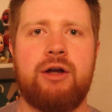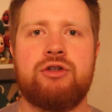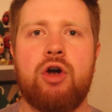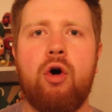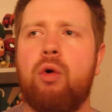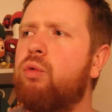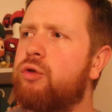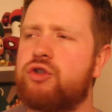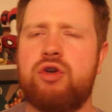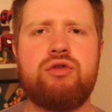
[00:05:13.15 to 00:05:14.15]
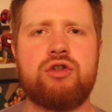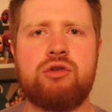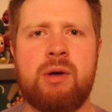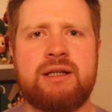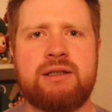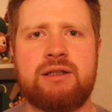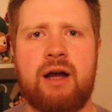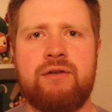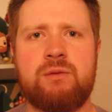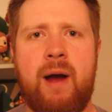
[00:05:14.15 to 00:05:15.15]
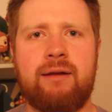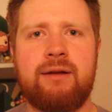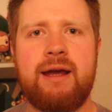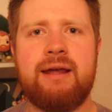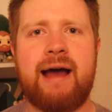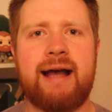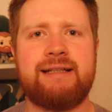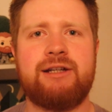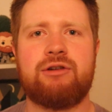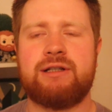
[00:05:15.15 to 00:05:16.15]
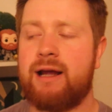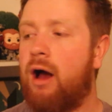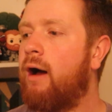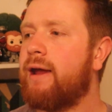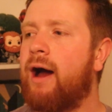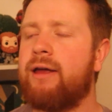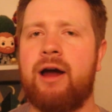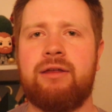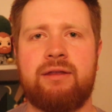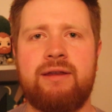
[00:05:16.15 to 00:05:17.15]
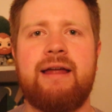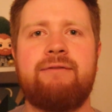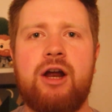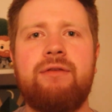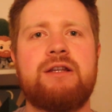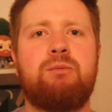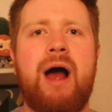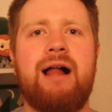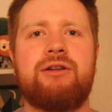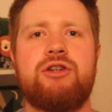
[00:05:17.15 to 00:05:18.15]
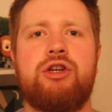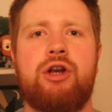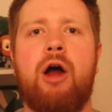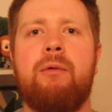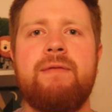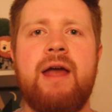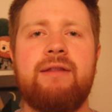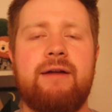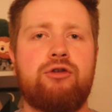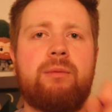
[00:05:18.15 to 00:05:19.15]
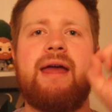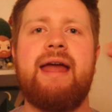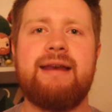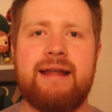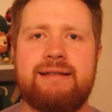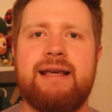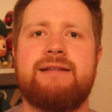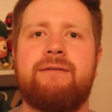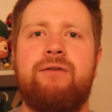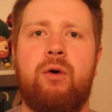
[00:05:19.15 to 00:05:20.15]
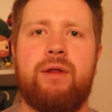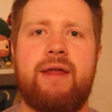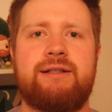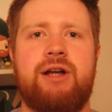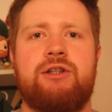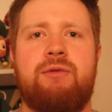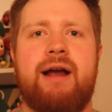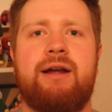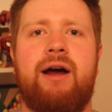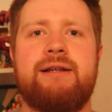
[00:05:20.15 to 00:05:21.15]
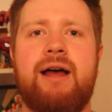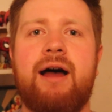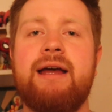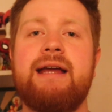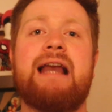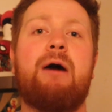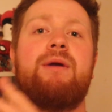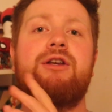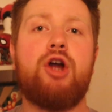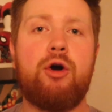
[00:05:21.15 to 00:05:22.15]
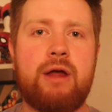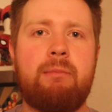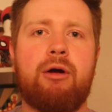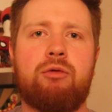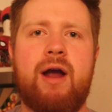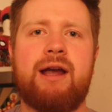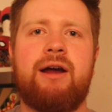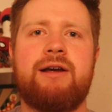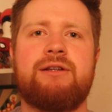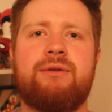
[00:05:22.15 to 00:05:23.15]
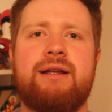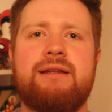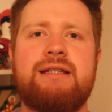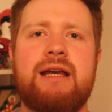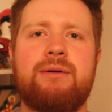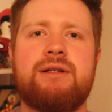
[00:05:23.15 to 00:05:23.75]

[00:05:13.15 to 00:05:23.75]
And all the Susan Twist stuff as well, that's interesting. I think they've done this well, because, they've dropped the hint in Season 4 that they're starting to recognise her. Now, we know they both recognise her in